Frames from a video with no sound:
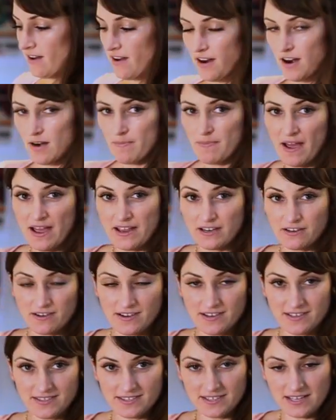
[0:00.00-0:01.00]
Our pie
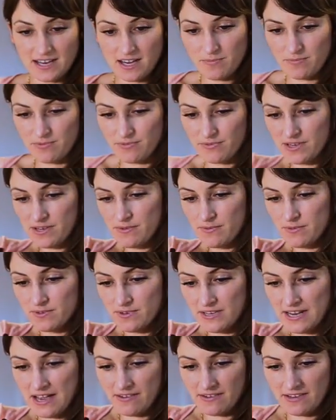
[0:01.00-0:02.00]
crust that I
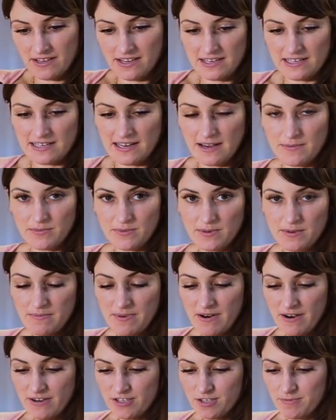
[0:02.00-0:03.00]
pre-rolled out ahead of time between
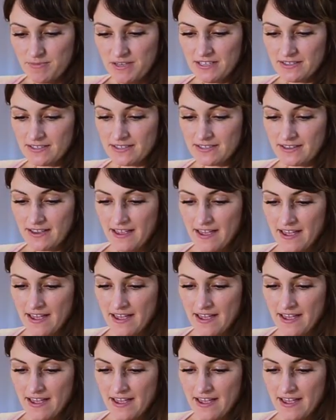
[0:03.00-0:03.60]
parchment